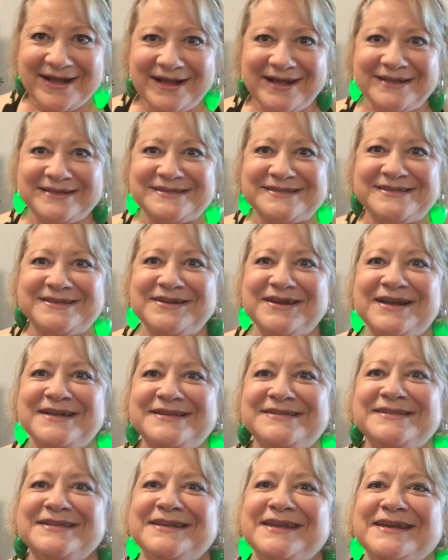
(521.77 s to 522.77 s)
I'll see you
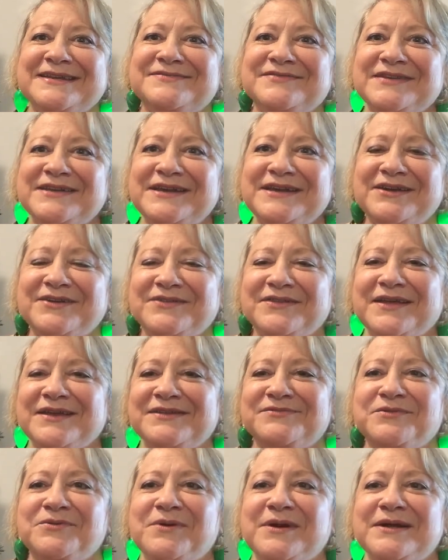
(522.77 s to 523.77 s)
guys in the next video.
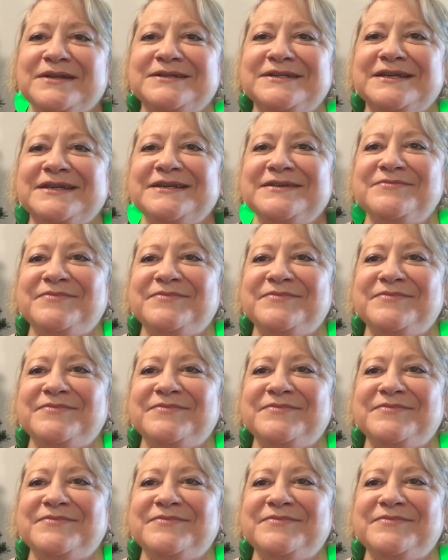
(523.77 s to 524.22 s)
Thanks for watching.